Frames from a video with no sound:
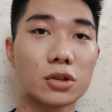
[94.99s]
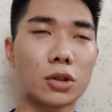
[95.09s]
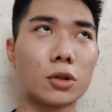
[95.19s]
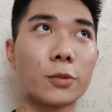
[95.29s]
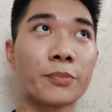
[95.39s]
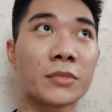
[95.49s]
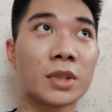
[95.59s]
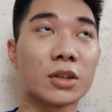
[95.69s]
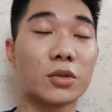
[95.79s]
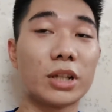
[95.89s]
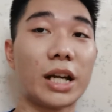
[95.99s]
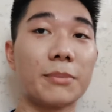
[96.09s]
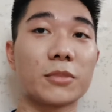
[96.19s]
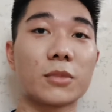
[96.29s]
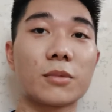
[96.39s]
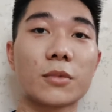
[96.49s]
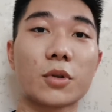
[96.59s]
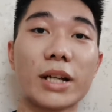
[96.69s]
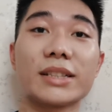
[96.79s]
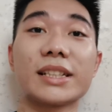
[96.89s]
So today I'm
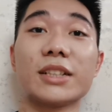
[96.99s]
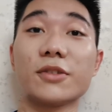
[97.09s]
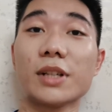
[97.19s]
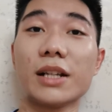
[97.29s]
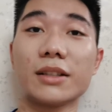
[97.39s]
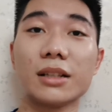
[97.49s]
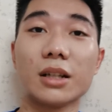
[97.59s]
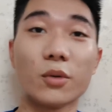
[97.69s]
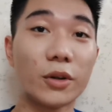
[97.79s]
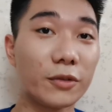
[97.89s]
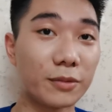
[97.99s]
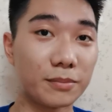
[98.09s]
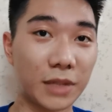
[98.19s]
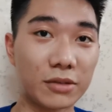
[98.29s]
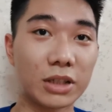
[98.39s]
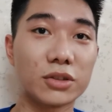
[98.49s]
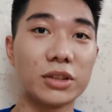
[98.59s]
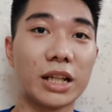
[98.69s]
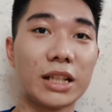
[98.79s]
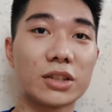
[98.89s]
quite satisfied with my run
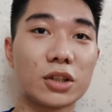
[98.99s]
today.